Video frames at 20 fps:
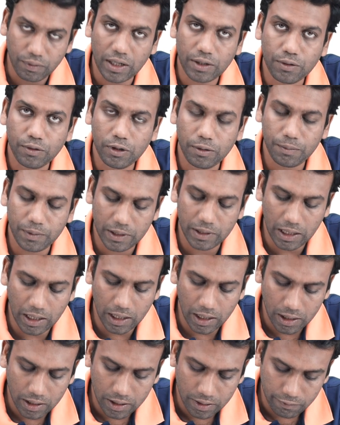what will be
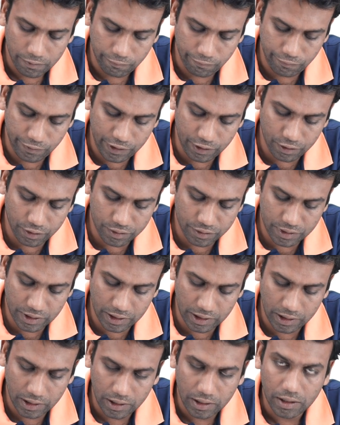the
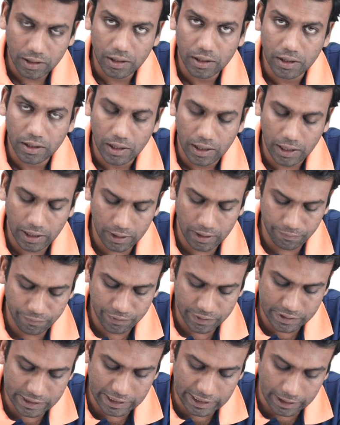voc in
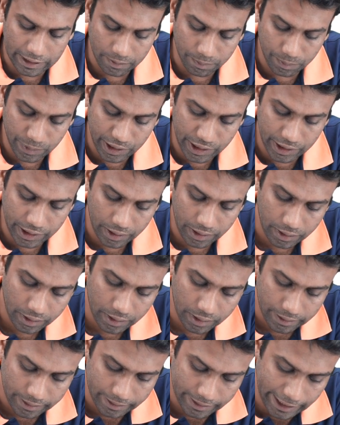physical meaning
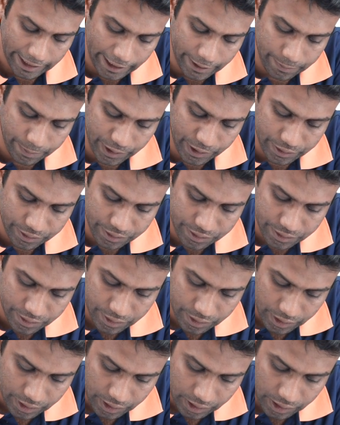that means
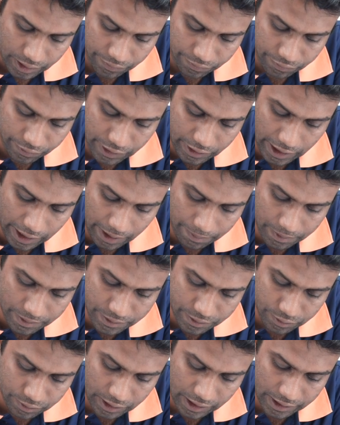if we have
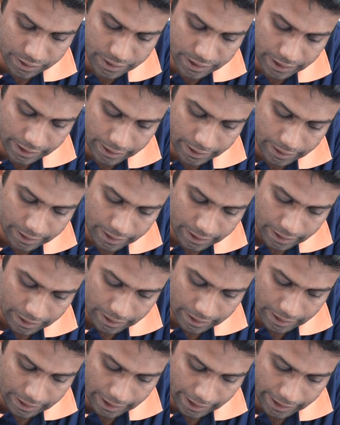a solar cell
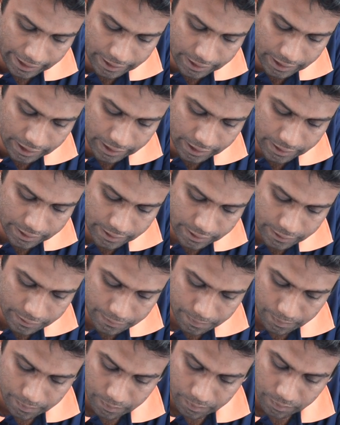like this
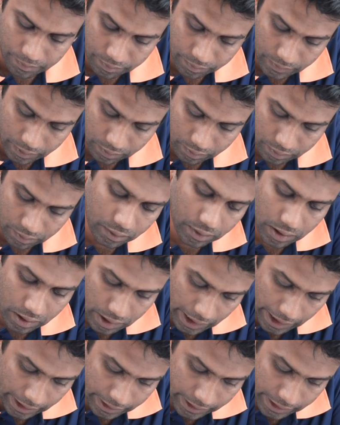
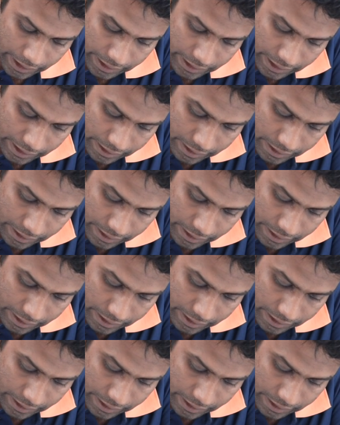and this